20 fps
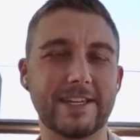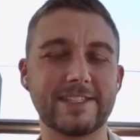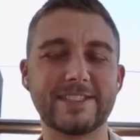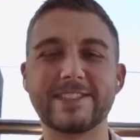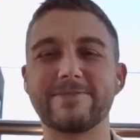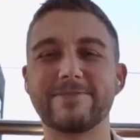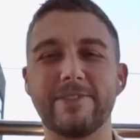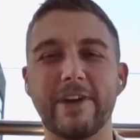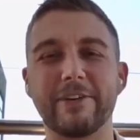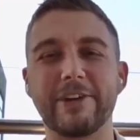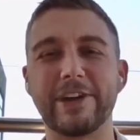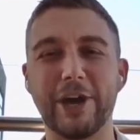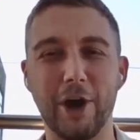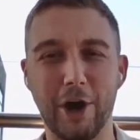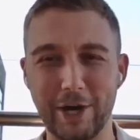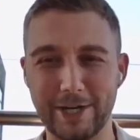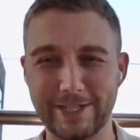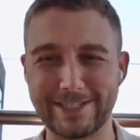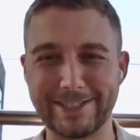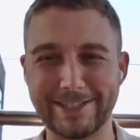It's just very
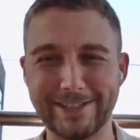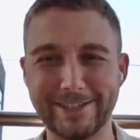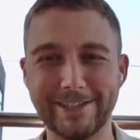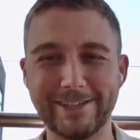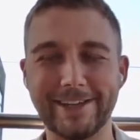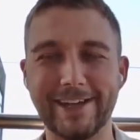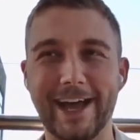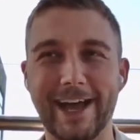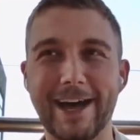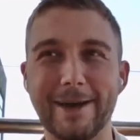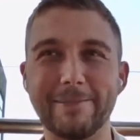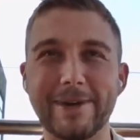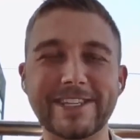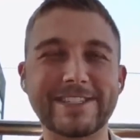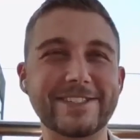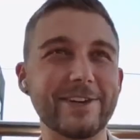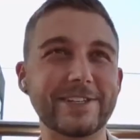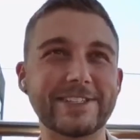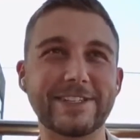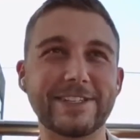hot. Um,
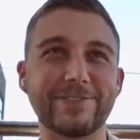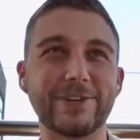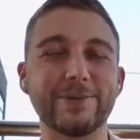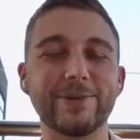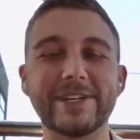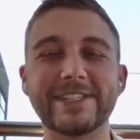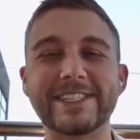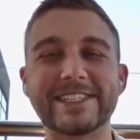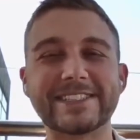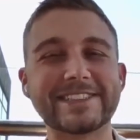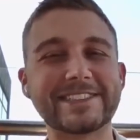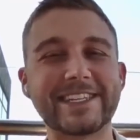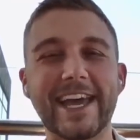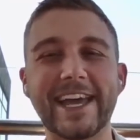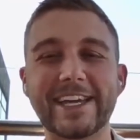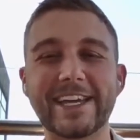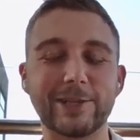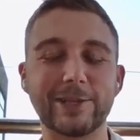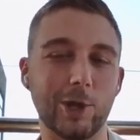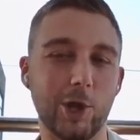it's not difficult. It doesn't
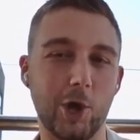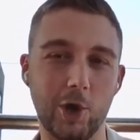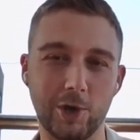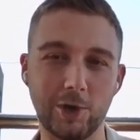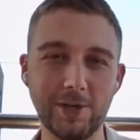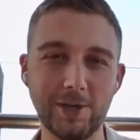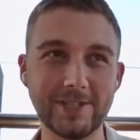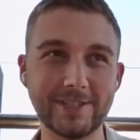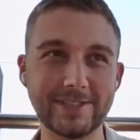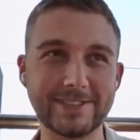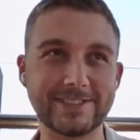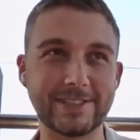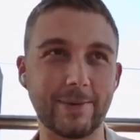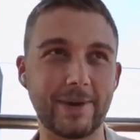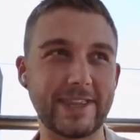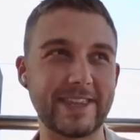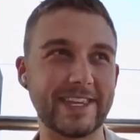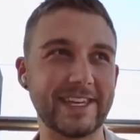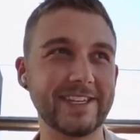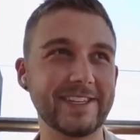take long, so
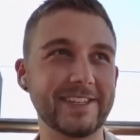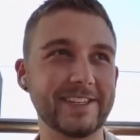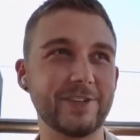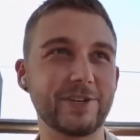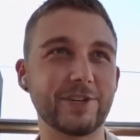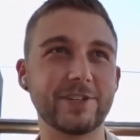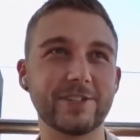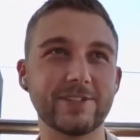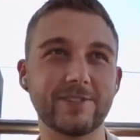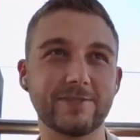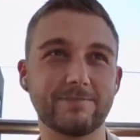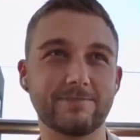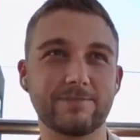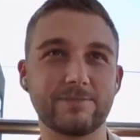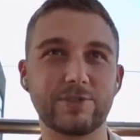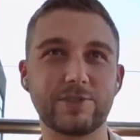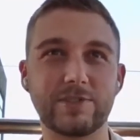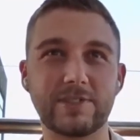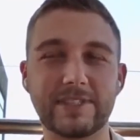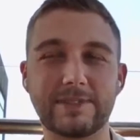I think you can
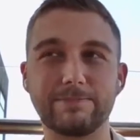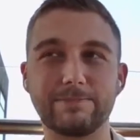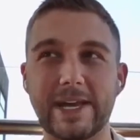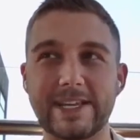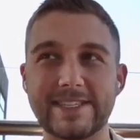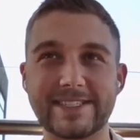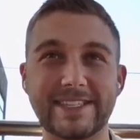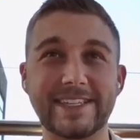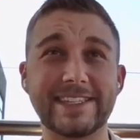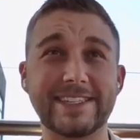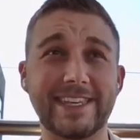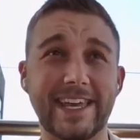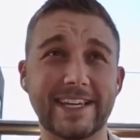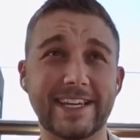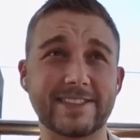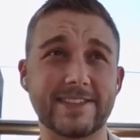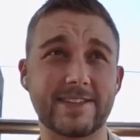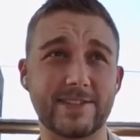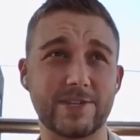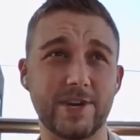basically get
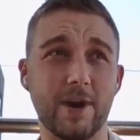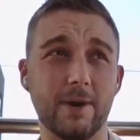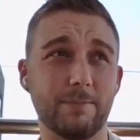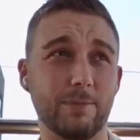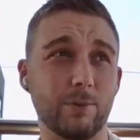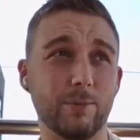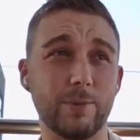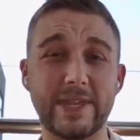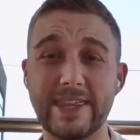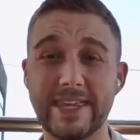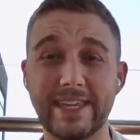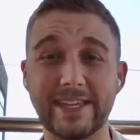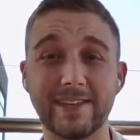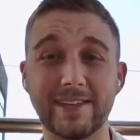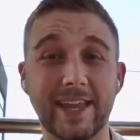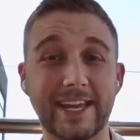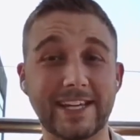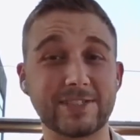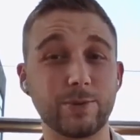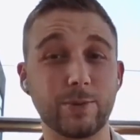to the top within
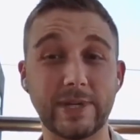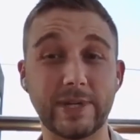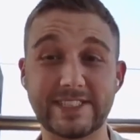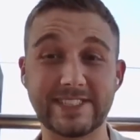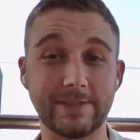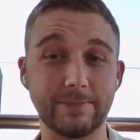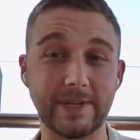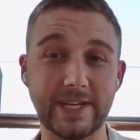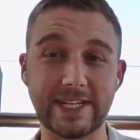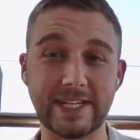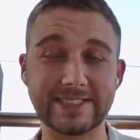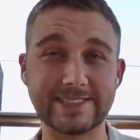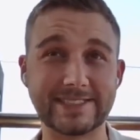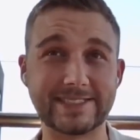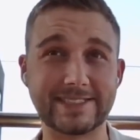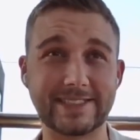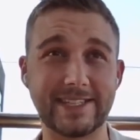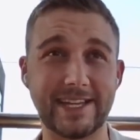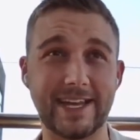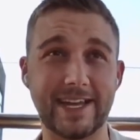like 20 minutes,
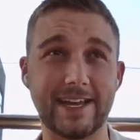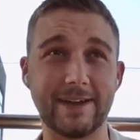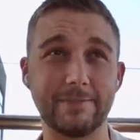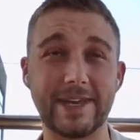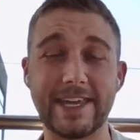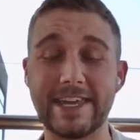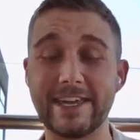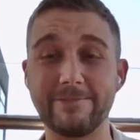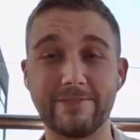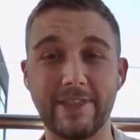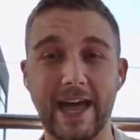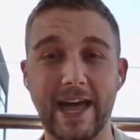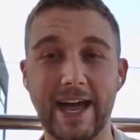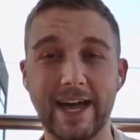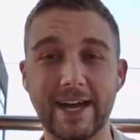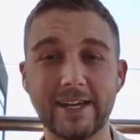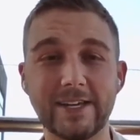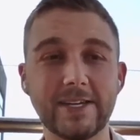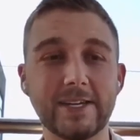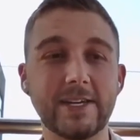um, if
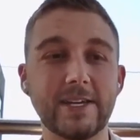that.